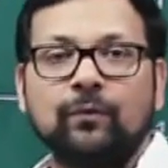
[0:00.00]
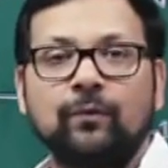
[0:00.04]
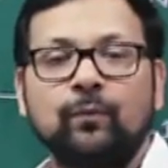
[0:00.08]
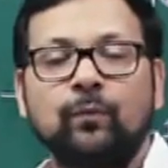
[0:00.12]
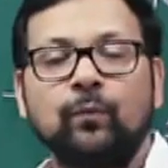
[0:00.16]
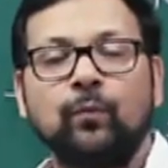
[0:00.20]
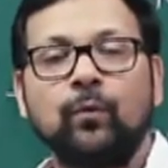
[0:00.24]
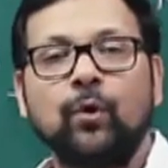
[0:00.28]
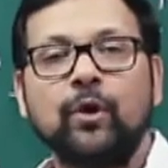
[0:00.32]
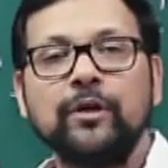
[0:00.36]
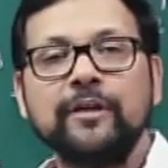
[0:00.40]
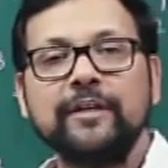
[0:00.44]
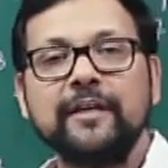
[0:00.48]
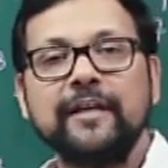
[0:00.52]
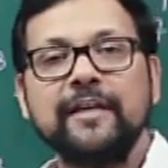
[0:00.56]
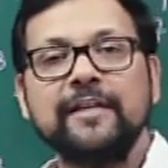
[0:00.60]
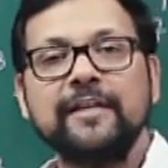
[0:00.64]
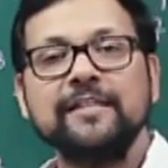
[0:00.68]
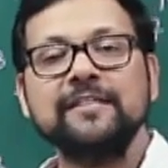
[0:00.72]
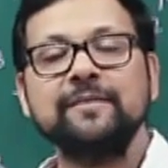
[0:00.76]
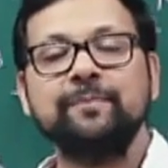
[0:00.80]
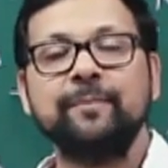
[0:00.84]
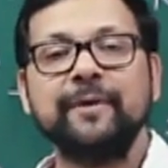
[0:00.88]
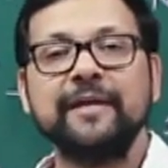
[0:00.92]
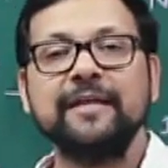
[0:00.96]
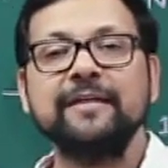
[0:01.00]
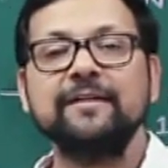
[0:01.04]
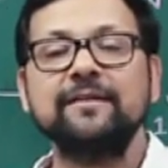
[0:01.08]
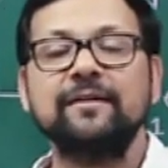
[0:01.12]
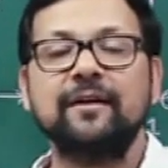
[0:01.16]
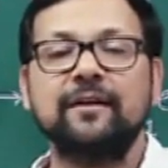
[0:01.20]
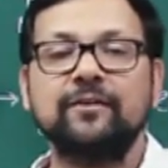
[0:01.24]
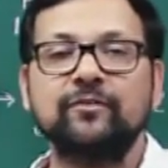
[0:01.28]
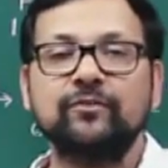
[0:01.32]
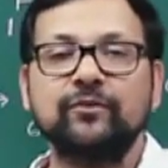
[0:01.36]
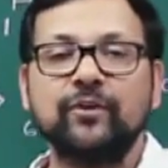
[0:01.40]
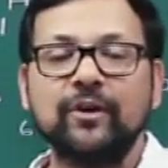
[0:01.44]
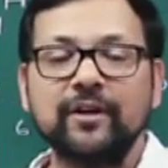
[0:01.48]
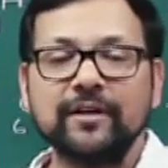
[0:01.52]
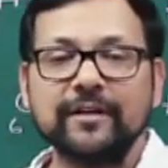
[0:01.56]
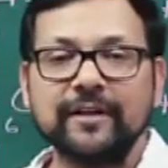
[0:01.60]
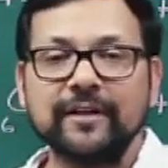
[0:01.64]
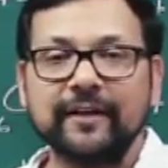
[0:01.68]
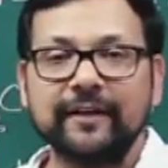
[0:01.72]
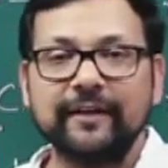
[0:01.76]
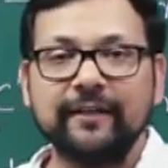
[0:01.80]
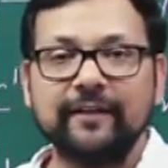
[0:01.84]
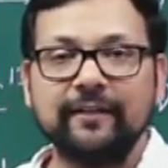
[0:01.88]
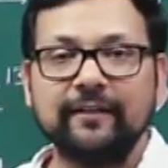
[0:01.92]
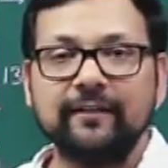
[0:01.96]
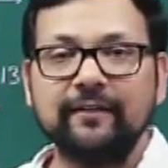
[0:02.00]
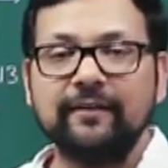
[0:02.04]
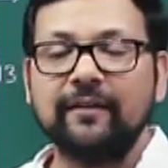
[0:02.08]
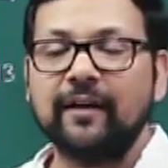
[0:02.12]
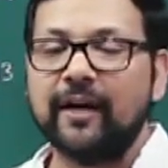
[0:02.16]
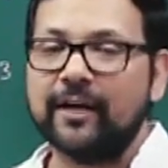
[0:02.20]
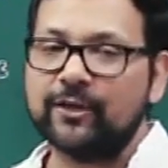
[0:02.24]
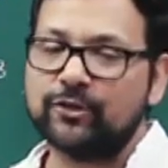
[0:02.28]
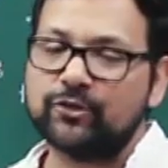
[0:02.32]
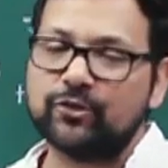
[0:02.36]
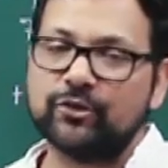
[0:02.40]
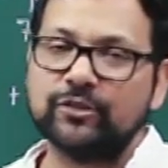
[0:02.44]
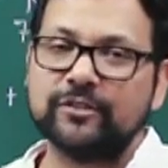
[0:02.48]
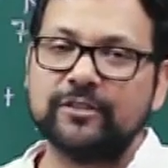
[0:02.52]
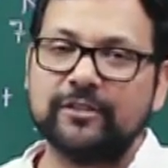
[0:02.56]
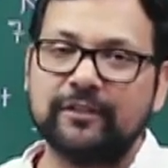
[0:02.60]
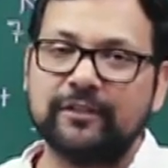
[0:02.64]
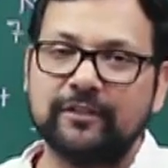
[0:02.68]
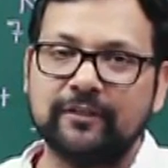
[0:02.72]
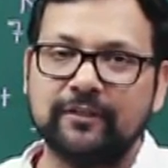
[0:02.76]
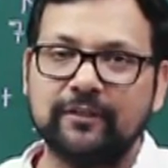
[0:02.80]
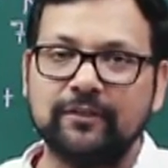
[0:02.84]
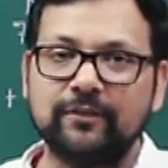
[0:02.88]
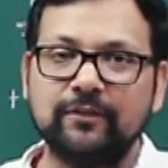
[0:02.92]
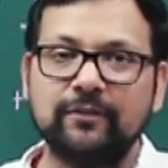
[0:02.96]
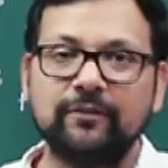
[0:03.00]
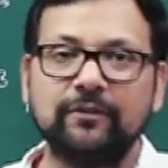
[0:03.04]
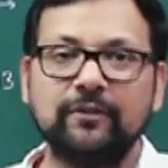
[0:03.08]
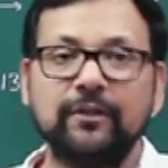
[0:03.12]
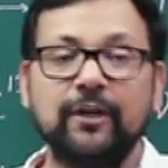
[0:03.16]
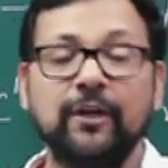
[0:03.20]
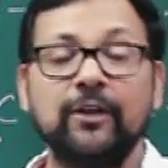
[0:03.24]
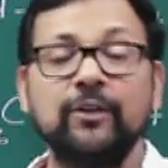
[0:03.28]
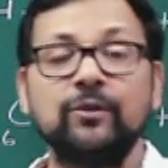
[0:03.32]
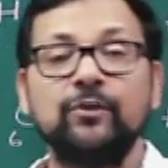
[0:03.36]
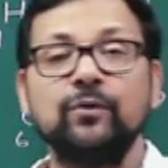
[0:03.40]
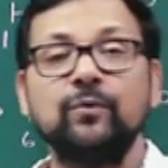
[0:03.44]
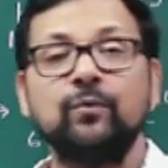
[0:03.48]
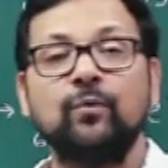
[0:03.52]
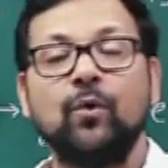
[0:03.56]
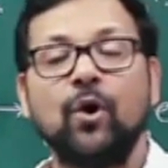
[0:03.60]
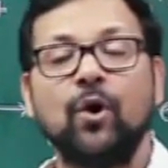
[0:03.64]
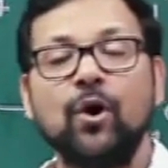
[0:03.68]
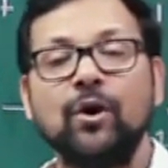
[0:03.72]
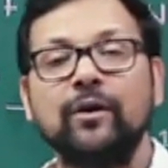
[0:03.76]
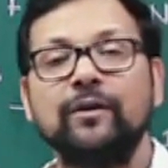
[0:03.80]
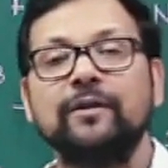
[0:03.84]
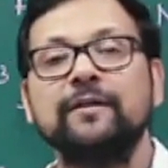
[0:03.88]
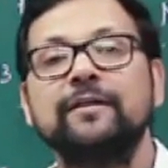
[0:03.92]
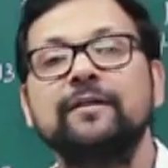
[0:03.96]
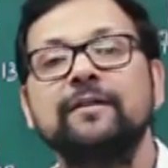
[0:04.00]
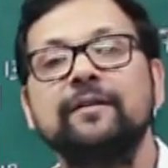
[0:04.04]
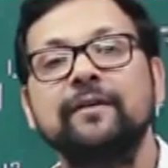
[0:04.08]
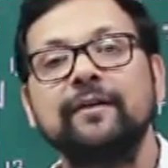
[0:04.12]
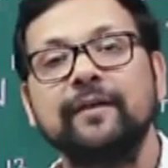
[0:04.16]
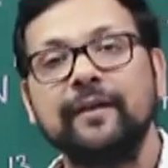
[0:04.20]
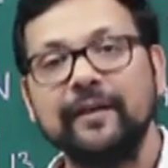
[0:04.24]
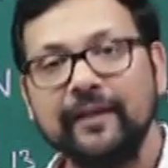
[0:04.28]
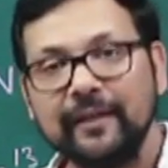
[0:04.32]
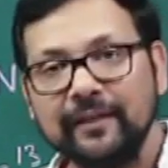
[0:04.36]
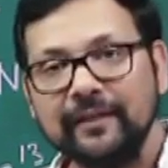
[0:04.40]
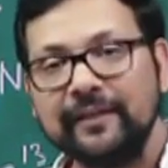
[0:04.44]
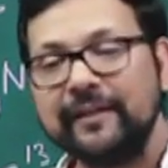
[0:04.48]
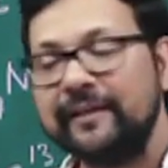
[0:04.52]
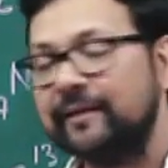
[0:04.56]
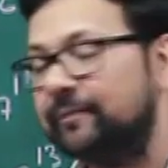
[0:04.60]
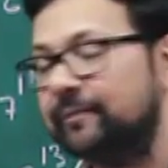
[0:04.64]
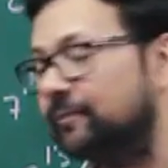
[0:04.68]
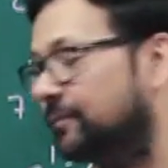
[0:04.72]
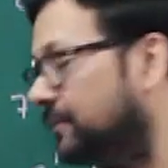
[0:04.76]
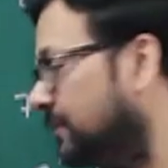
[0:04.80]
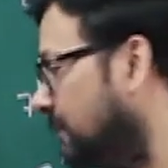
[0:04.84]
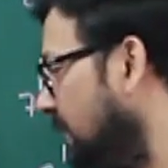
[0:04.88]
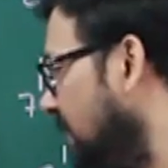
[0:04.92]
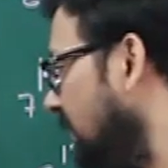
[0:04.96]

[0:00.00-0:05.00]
What is being converted? Hydrogen into what? Helium.